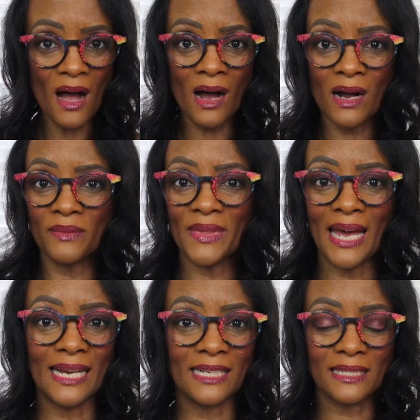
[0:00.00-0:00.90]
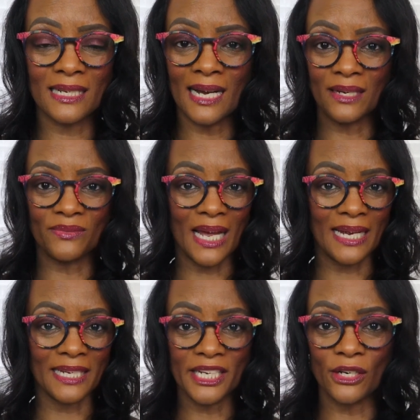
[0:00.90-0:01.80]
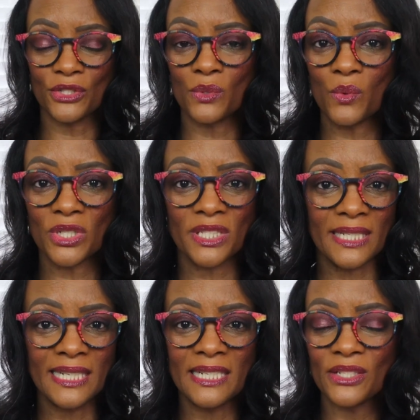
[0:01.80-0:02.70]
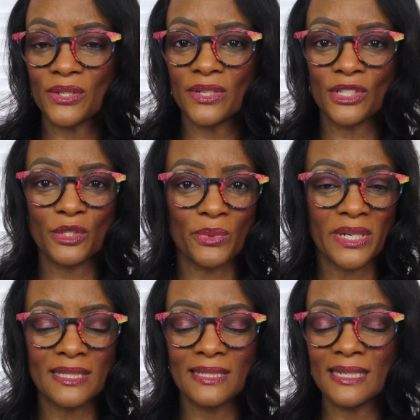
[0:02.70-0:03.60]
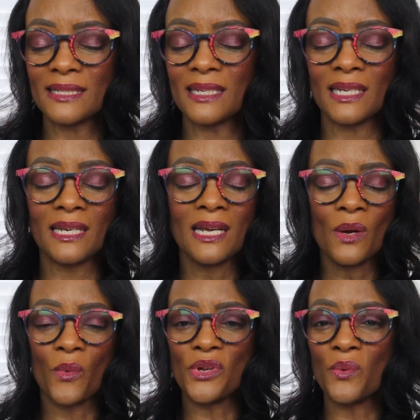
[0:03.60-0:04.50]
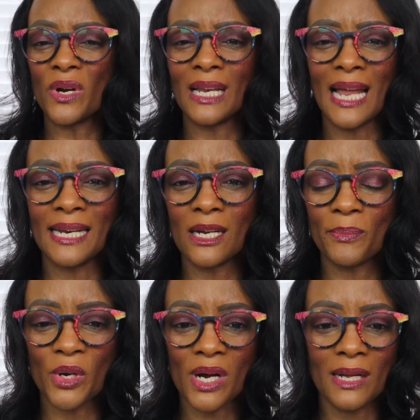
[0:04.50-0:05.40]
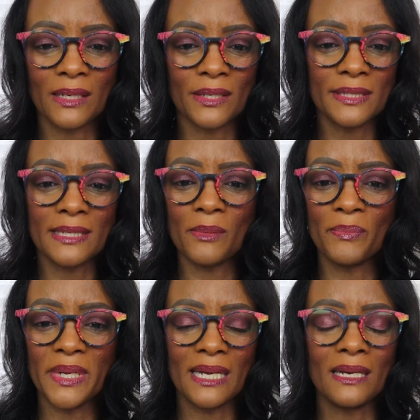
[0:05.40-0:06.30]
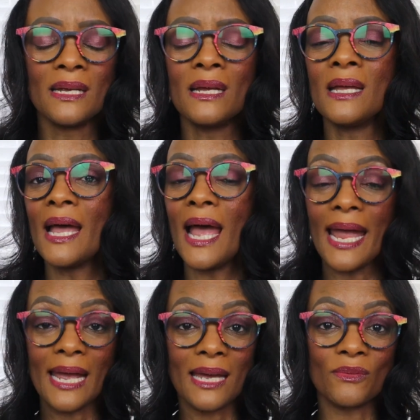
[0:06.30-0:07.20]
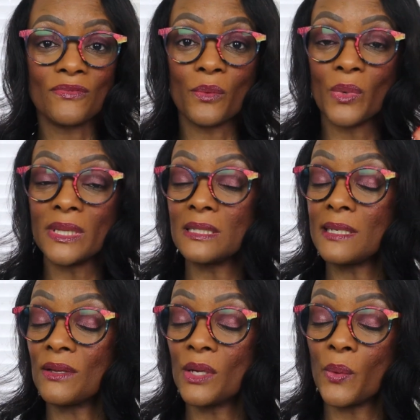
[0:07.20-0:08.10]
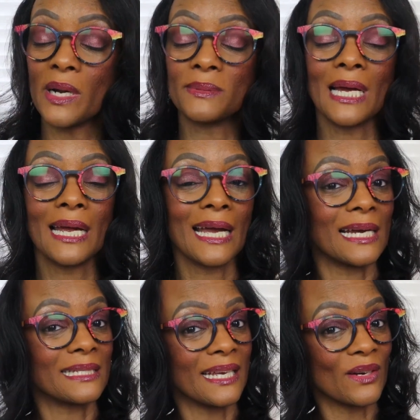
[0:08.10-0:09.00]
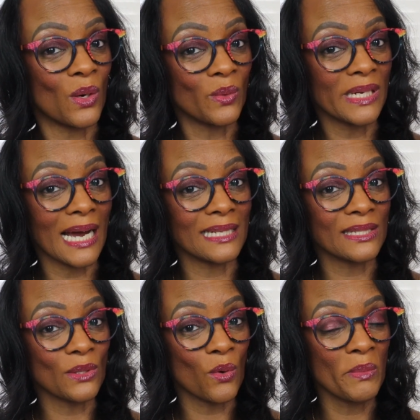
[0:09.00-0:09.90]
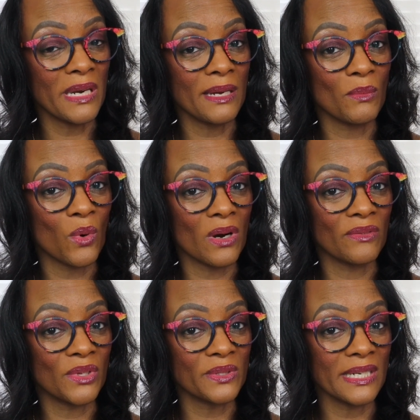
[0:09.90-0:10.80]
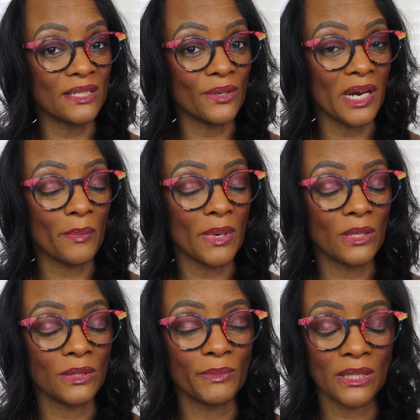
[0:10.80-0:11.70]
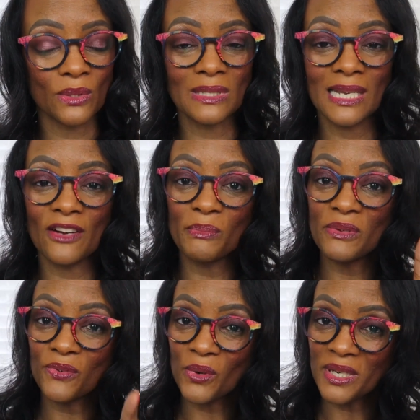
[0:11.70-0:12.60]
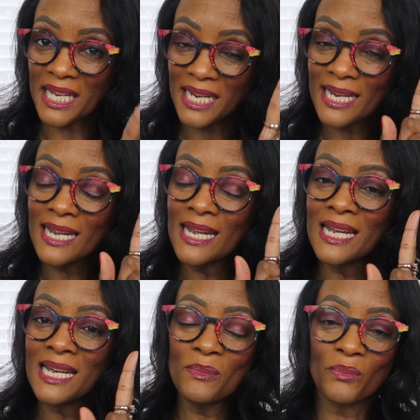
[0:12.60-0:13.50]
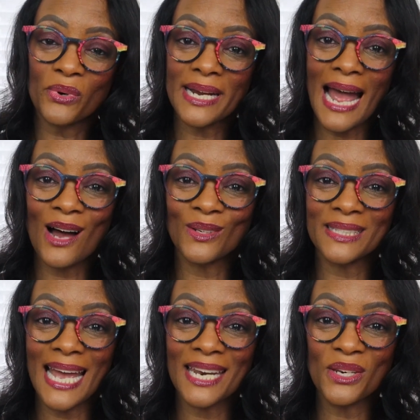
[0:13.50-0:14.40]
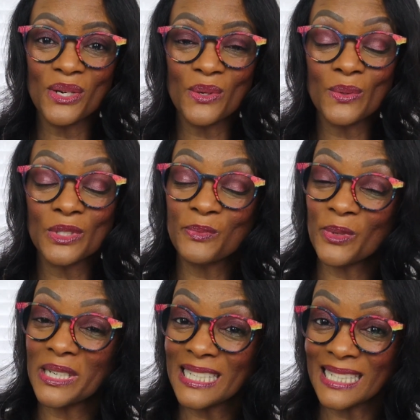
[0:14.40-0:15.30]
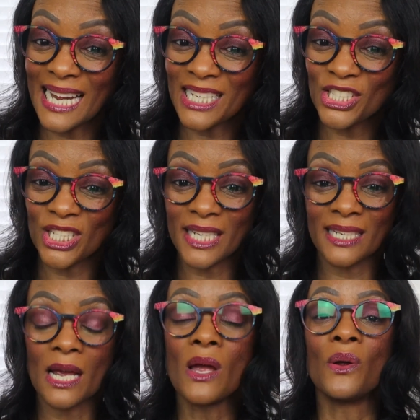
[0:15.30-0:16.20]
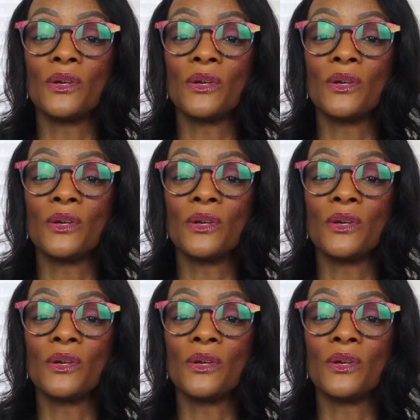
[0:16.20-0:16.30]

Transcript: that is kind of like geared towards the Easter and the spring season, where you want to lighten up your colors a bit. And from what they say on their website, guys, they only got so many more of those Easter egg bundles left before they bring out that new spring collection.